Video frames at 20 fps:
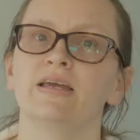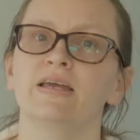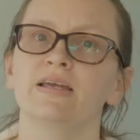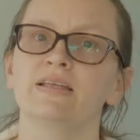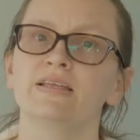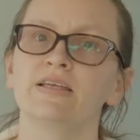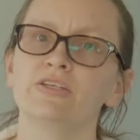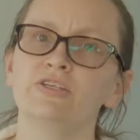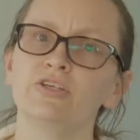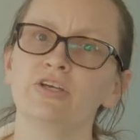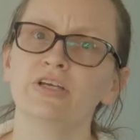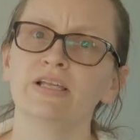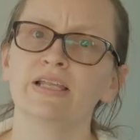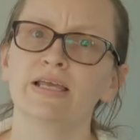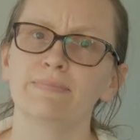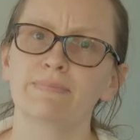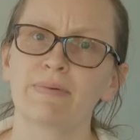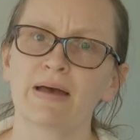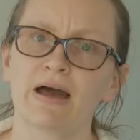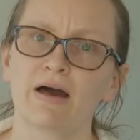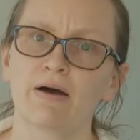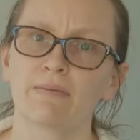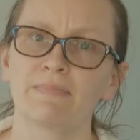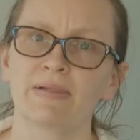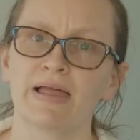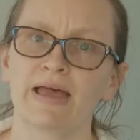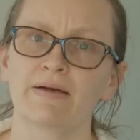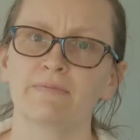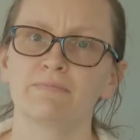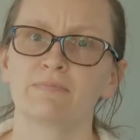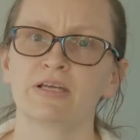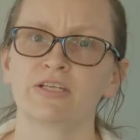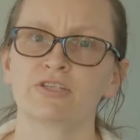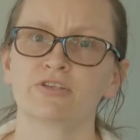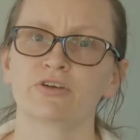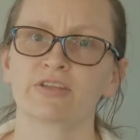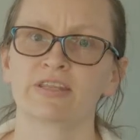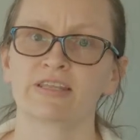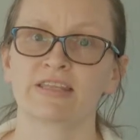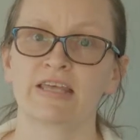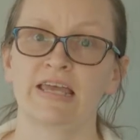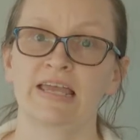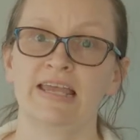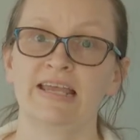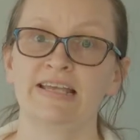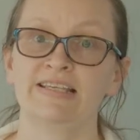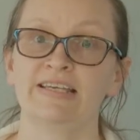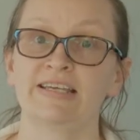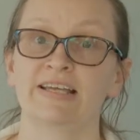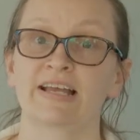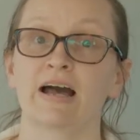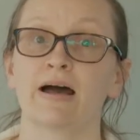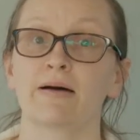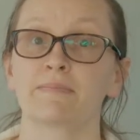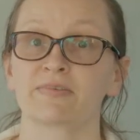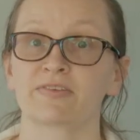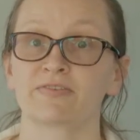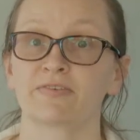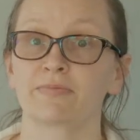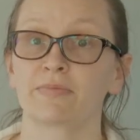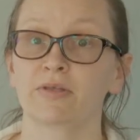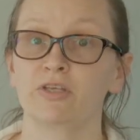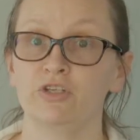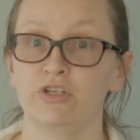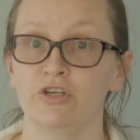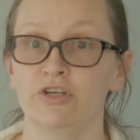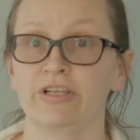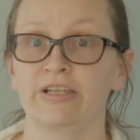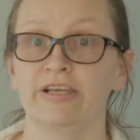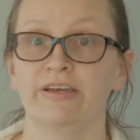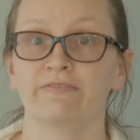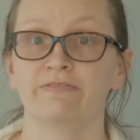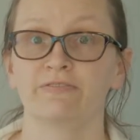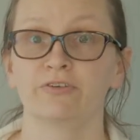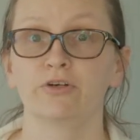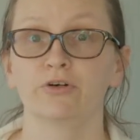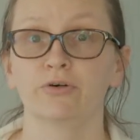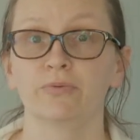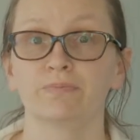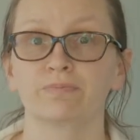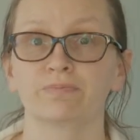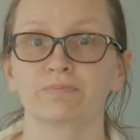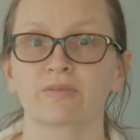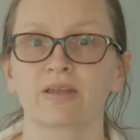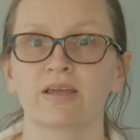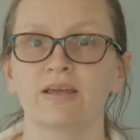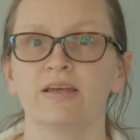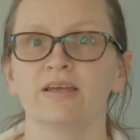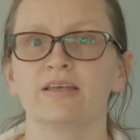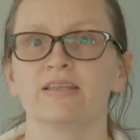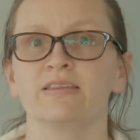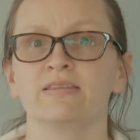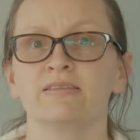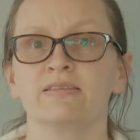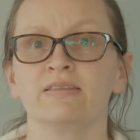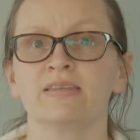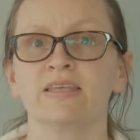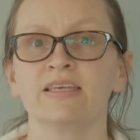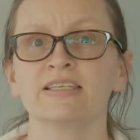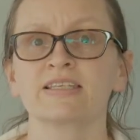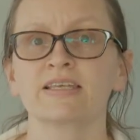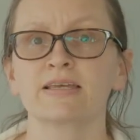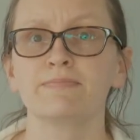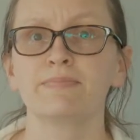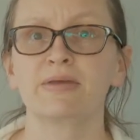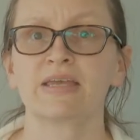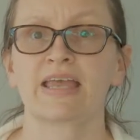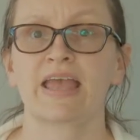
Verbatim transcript: In a nuclear power plant, we saw that the heating comes from the nuclear fuel. This can be